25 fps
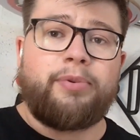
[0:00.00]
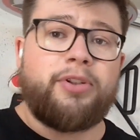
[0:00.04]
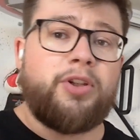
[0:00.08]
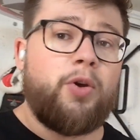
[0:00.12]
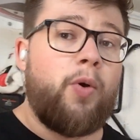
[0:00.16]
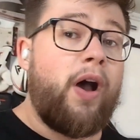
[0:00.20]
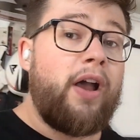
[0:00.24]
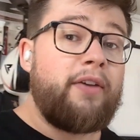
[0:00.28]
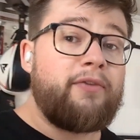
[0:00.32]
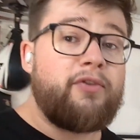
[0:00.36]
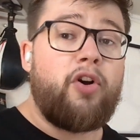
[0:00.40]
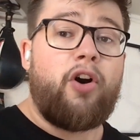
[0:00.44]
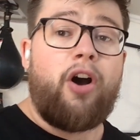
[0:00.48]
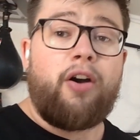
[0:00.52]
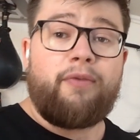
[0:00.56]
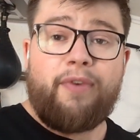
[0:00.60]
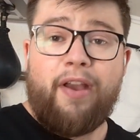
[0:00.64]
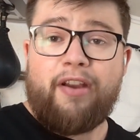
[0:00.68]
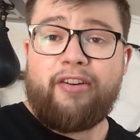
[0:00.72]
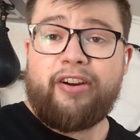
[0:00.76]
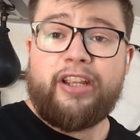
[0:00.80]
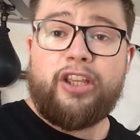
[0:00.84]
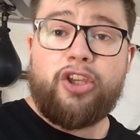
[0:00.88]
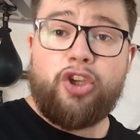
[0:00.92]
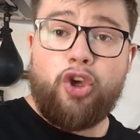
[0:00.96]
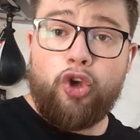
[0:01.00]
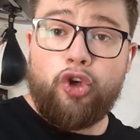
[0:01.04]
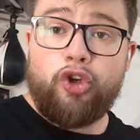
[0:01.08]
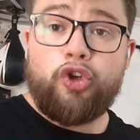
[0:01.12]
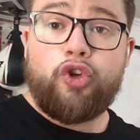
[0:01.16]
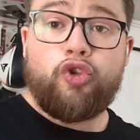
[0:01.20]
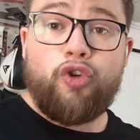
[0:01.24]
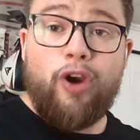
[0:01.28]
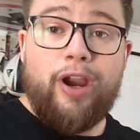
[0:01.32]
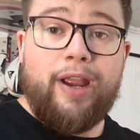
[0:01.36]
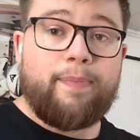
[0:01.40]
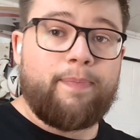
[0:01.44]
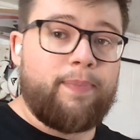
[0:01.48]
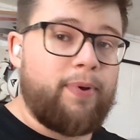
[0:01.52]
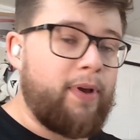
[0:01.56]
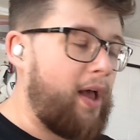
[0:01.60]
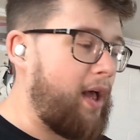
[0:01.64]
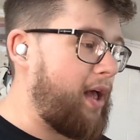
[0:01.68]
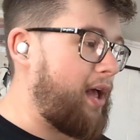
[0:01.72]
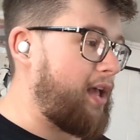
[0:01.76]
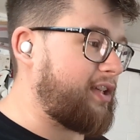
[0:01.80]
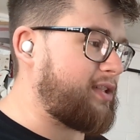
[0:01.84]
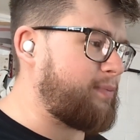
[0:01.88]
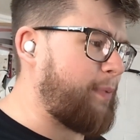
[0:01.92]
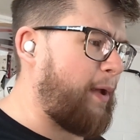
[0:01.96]
So I've got a very good grip,
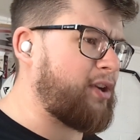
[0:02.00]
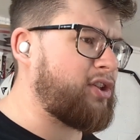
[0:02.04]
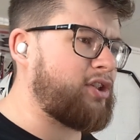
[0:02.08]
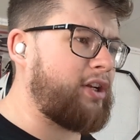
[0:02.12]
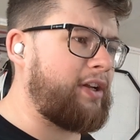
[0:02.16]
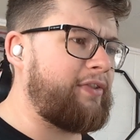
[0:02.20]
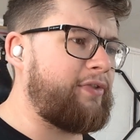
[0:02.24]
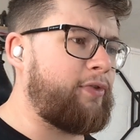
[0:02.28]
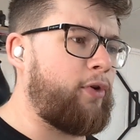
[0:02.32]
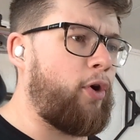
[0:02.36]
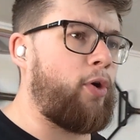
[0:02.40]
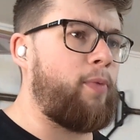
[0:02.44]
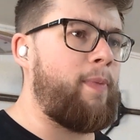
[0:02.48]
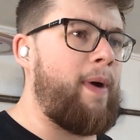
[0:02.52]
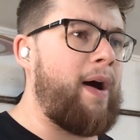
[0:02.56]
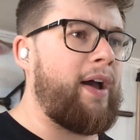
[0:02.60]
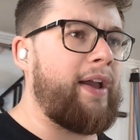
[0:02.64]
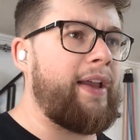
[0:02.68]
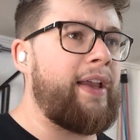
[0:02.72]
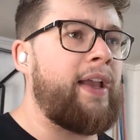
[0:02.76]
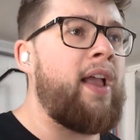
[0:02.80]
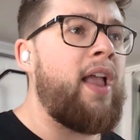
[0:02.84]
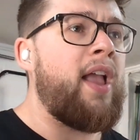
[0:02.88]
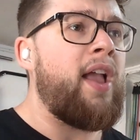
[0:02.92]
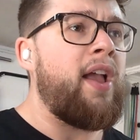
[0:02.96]
especially for my